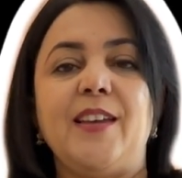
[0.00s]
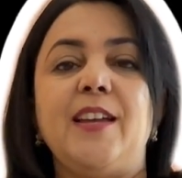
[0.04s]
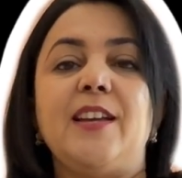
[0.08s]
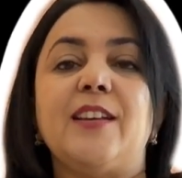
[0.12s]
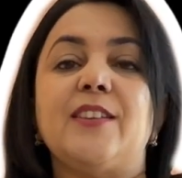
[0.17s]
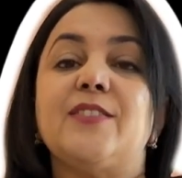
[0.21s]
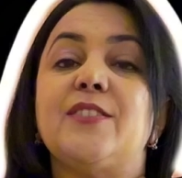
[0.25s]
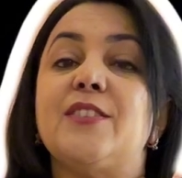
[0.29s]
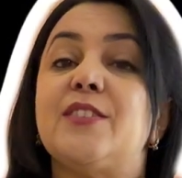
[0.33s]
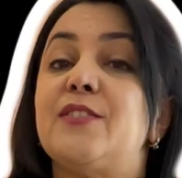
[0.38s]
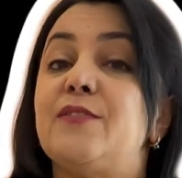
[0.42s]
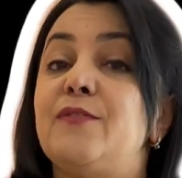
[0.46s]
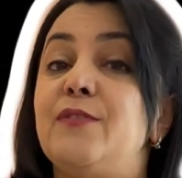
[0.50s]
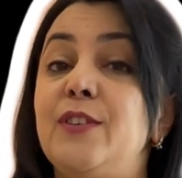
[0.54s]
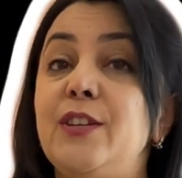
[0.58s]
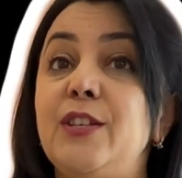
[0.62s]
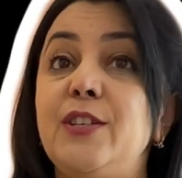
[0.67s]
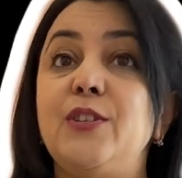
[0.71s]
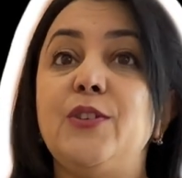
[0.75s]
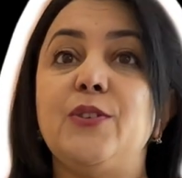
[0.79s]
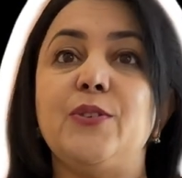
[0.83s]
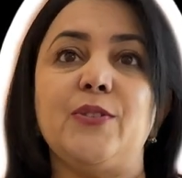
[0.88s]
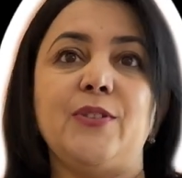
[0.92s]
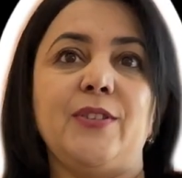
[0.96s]
This
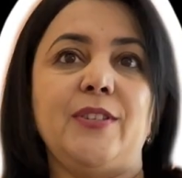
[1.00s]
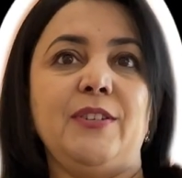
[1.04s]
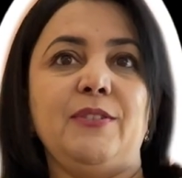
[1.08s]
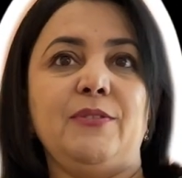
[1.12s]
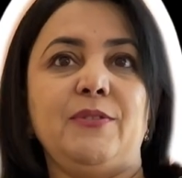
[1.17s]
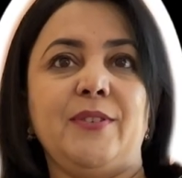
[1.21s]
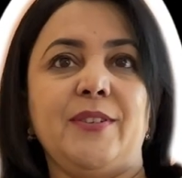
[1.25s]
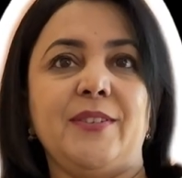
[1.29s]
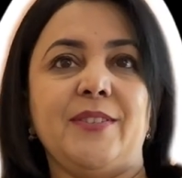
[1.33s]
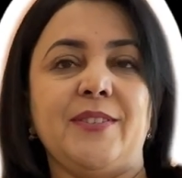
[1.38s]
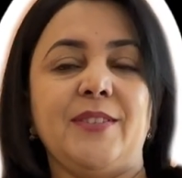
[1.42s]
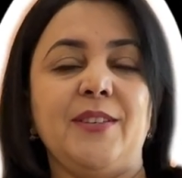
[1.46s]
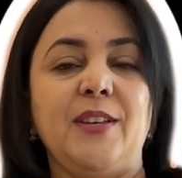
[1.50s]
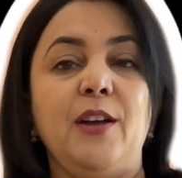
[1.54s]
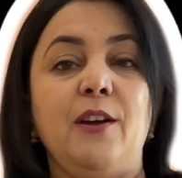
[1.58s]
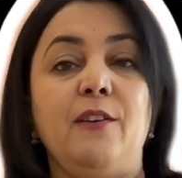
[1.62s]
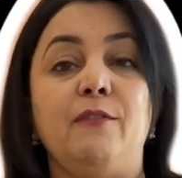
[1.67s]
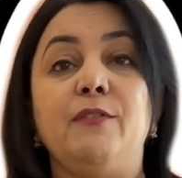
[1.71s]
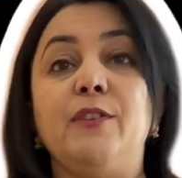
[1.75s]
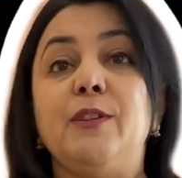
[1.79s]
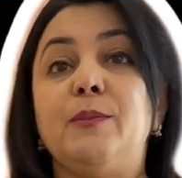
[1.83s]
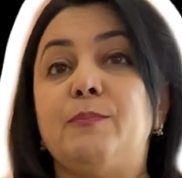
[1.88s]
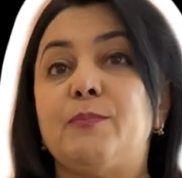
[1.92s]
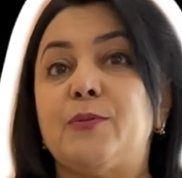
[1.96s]
video series
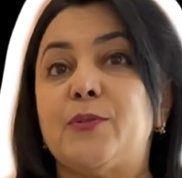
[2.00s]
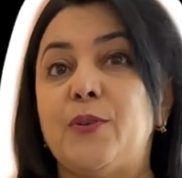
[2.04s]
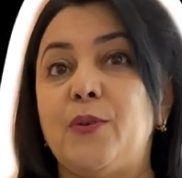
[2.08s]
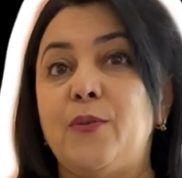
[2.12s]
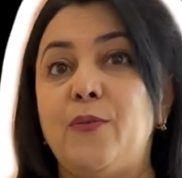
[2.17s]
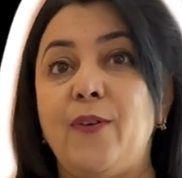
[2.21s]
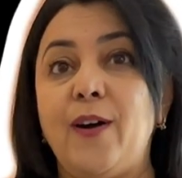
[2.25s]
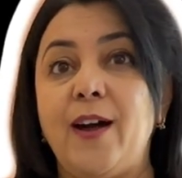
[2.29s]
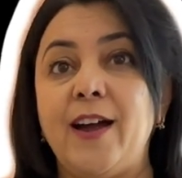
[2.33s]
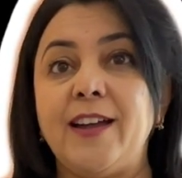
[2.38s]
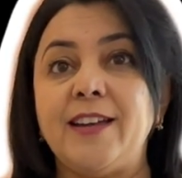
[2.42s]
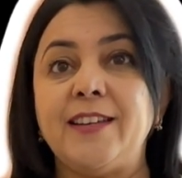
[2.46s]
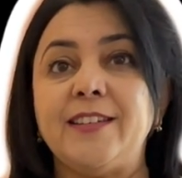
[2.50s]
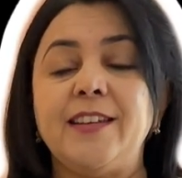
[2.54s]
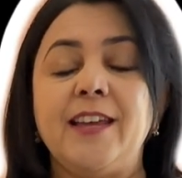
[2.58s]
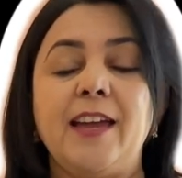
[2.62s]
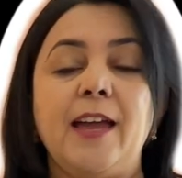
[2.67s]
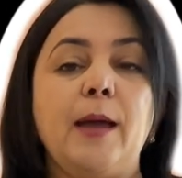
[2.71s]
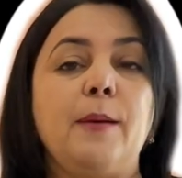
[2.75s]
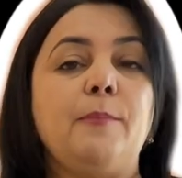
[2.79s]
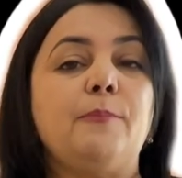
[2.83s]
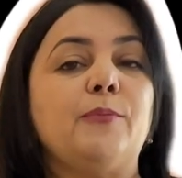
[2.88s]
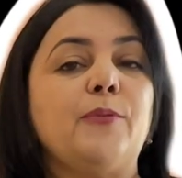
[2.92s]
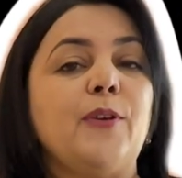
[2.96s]
will provide
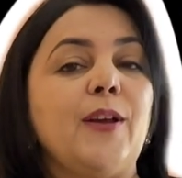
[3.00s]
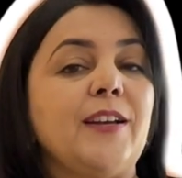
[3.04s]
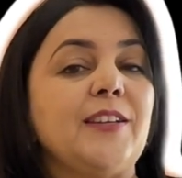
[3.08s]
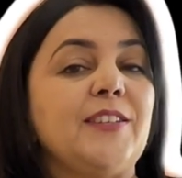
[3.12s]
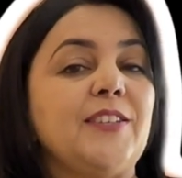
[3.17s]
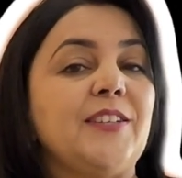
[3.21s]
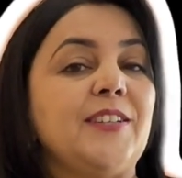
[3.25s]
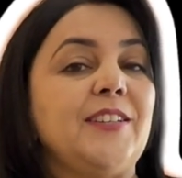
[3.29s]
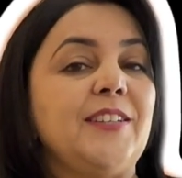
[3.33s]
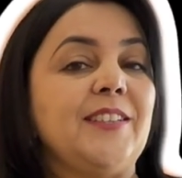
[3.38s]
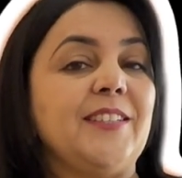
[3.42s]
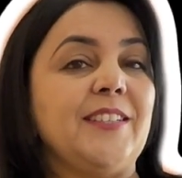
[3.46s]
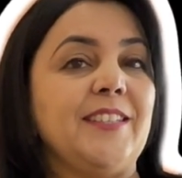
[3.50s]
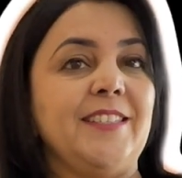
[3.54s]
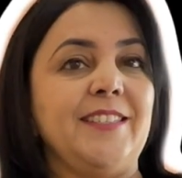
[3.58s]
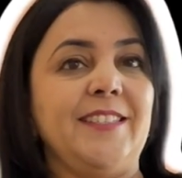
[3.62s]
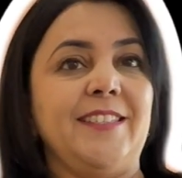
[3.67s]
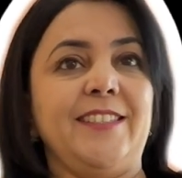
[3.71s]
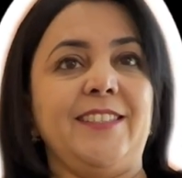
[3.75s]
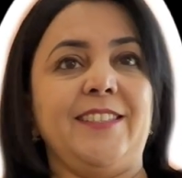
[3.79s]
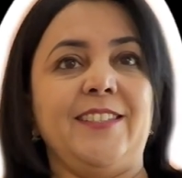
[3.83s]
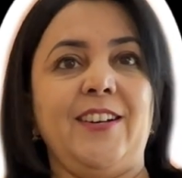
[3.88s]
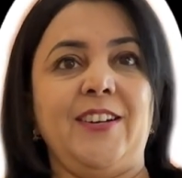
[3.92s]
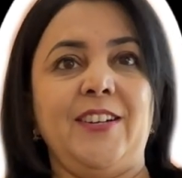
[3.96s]
a practical
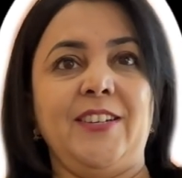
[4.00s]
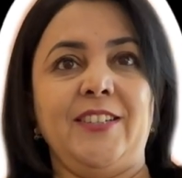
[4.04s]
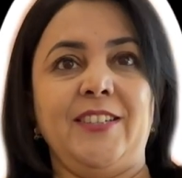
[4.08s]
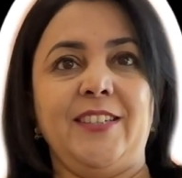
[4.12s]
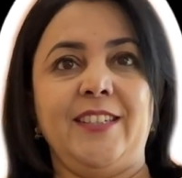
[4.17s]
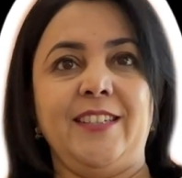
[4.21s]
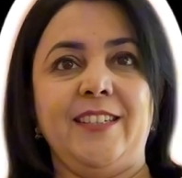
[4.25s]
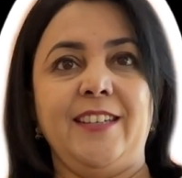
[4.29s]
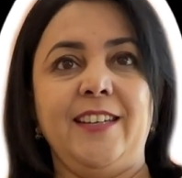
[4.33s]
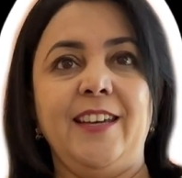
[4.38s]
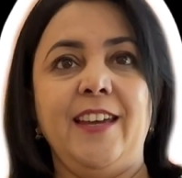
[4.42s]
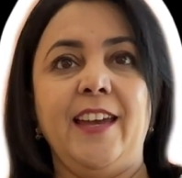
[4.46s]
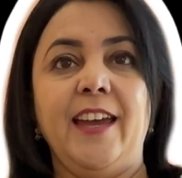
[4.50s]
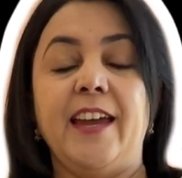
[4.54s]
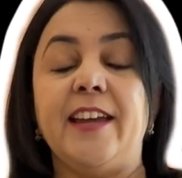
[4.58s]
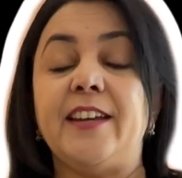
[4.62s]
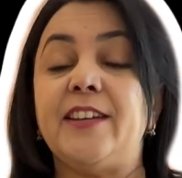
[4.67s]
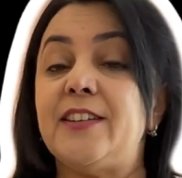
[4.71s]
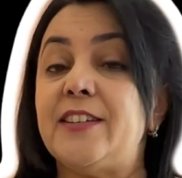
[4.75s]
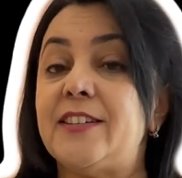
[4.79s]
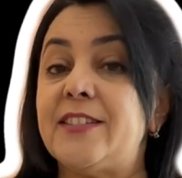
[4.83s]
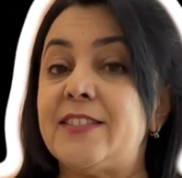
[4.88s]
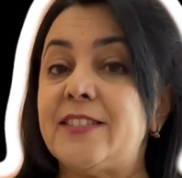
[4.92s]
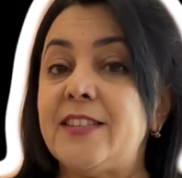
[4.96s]
insight and
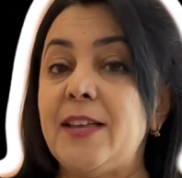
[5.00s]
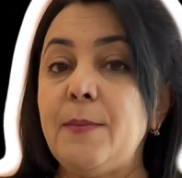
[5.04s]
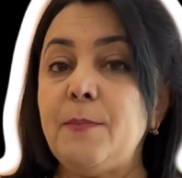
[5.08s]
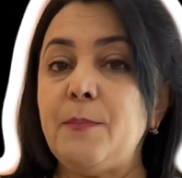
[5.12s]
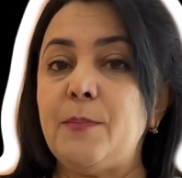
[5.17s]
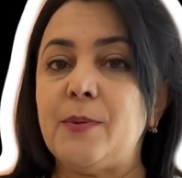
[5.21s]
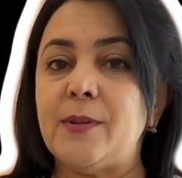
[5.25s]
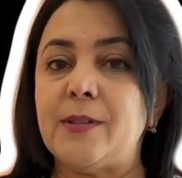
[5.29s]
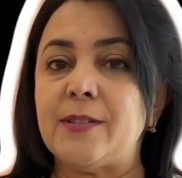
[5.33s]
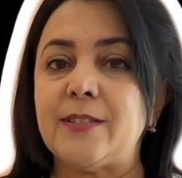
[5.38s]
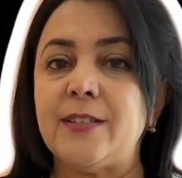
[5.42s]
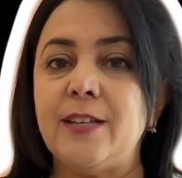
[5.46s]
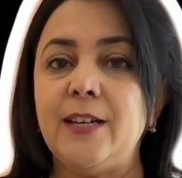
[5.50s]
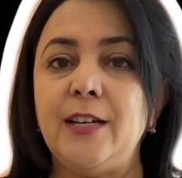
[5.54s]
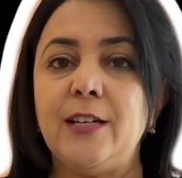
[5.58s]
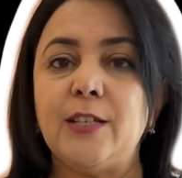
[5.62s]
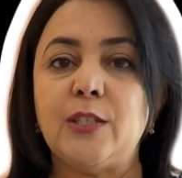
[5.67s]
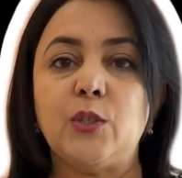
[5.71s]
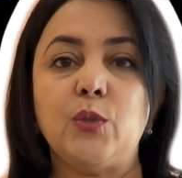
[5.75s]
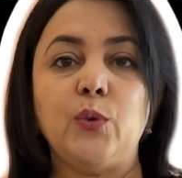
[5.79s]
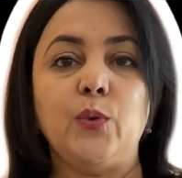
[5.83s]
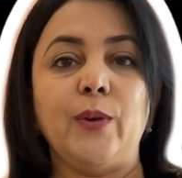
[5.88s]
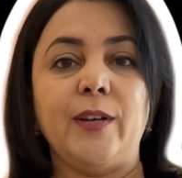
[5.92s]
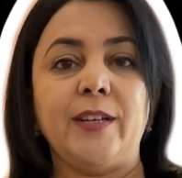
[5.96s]
examples
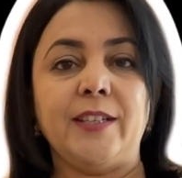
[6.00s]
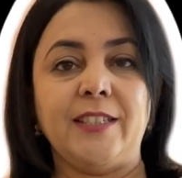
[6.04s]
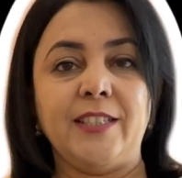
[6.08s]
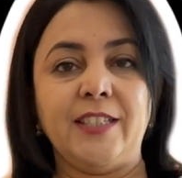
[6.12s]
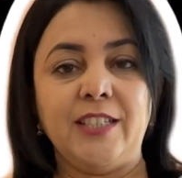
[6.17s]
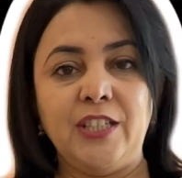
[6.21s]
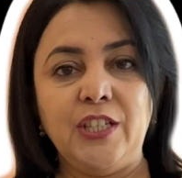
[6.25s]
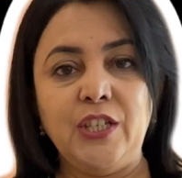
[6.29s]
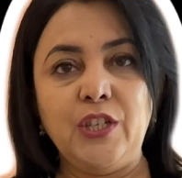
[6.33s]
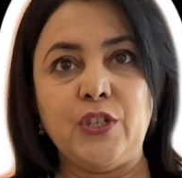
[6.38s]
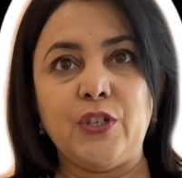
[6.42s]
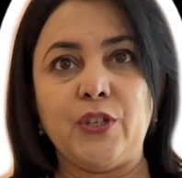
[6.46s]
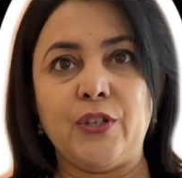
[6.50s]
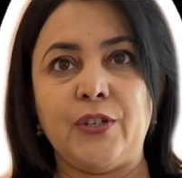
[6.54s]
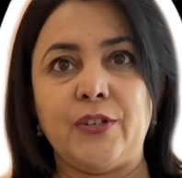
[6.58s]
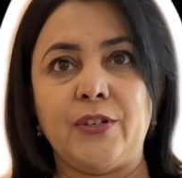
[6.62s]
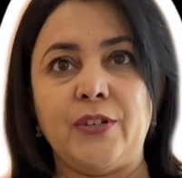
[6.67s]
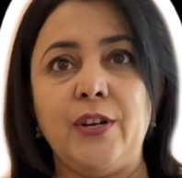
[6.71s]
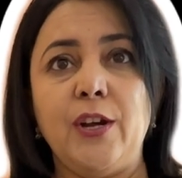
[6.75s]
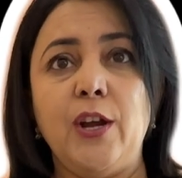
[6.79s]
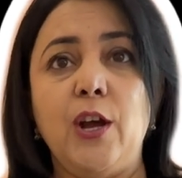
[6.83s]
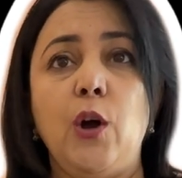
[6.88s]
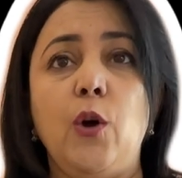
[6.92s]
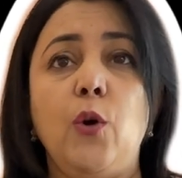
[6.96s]
to a teacher
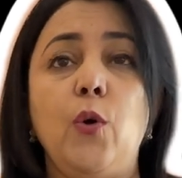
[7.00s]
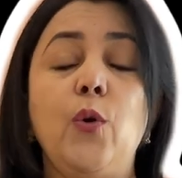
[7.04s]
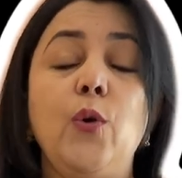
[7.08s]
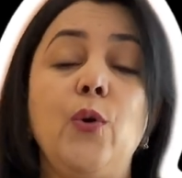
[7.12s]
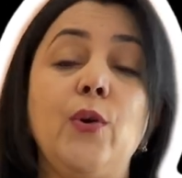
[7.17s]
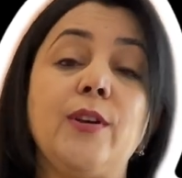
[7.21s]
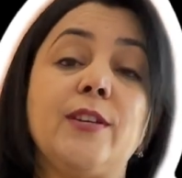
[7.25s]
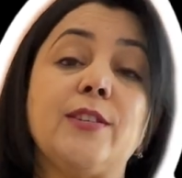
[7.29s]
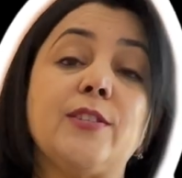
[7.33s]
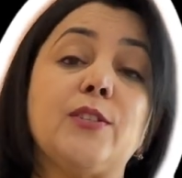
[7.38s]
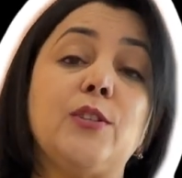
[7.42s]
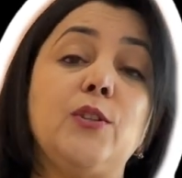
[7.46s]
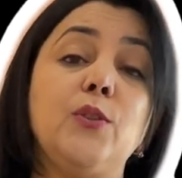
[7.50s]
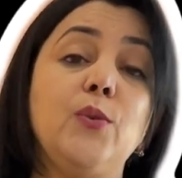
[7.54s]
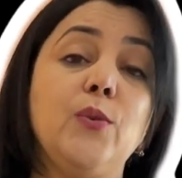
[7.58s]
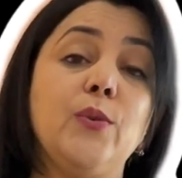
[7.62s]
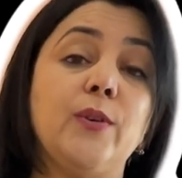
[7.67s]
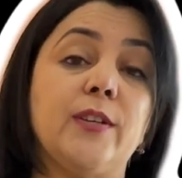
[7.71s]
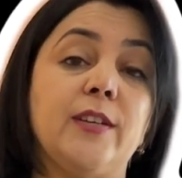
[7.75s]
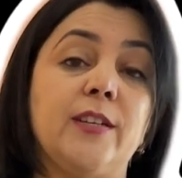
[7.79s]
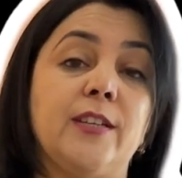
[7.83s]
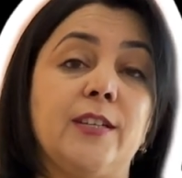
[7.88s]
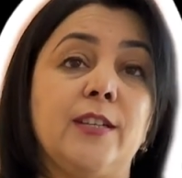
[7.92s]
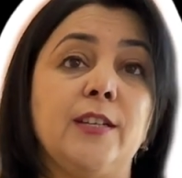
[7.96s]
who is
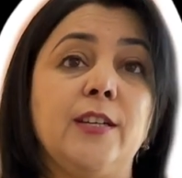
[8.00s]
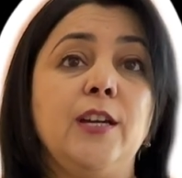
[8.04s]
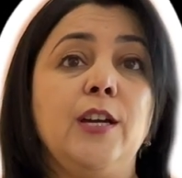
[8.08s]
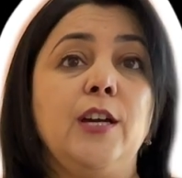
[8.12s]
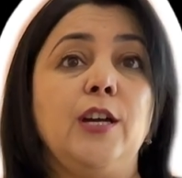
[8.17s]
looking